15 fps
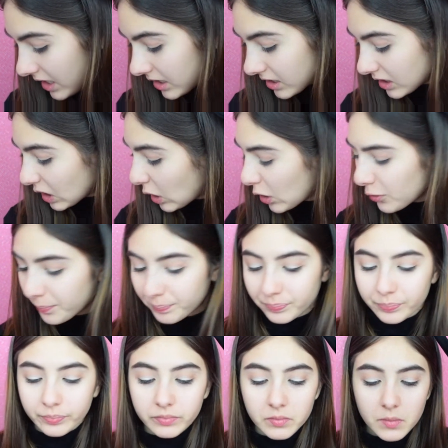So
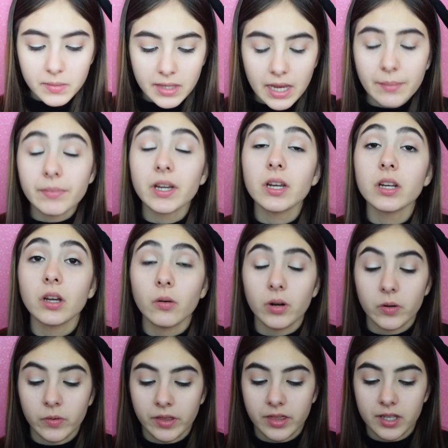I'm going to go
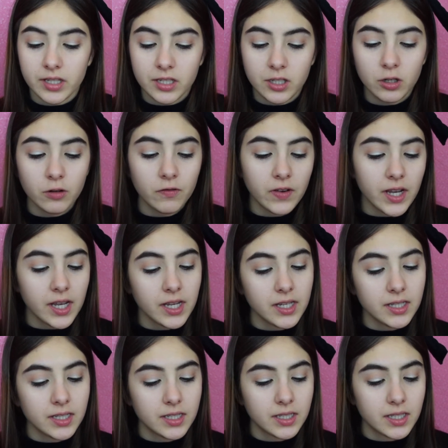in with this Too
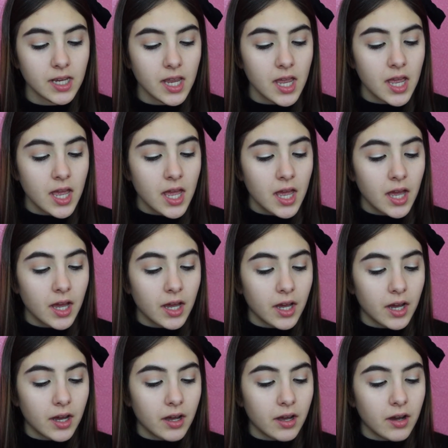Faced,
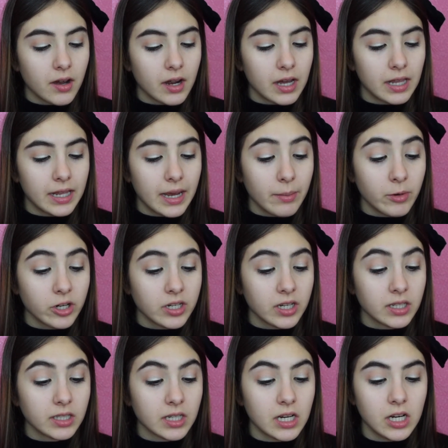uh, Glamour
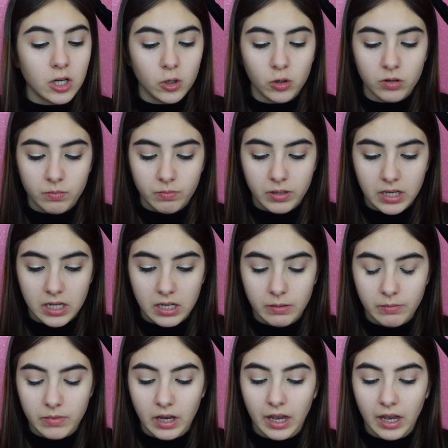Dust, and Nude Beam.